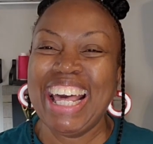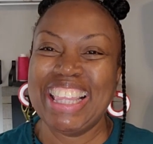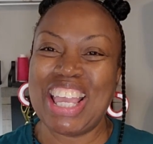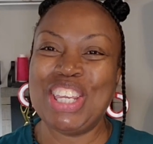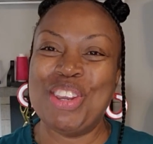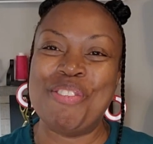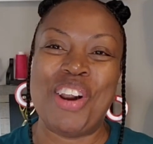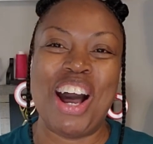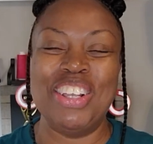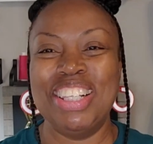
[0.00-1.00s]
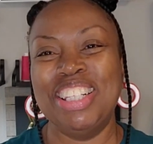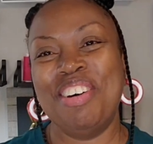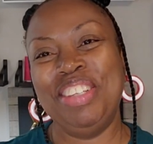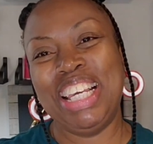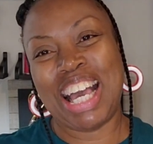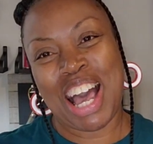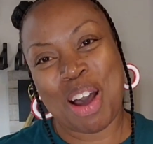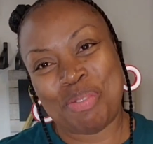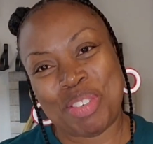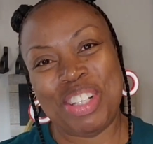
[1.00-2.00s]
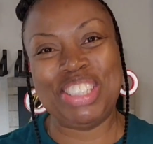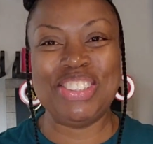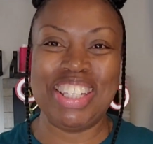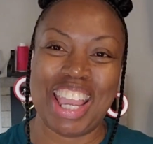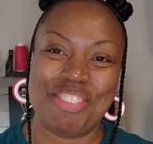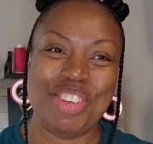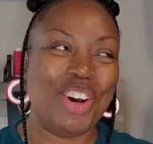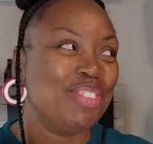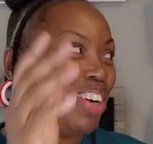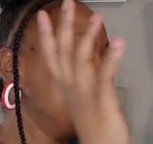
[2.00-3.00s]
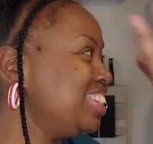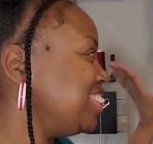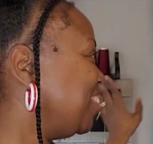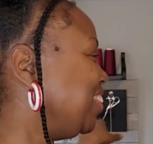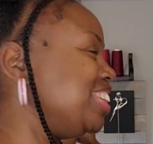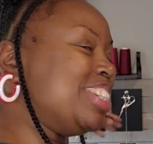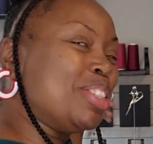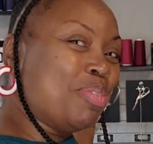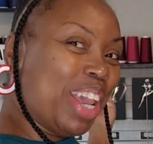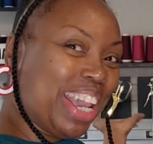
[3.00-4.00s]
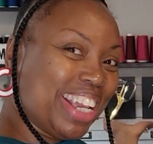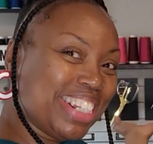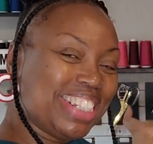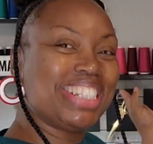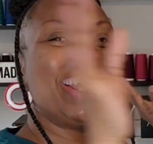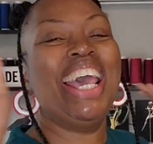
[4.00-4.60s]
Thank you for all the lovely compliments you gave me on my sewing space.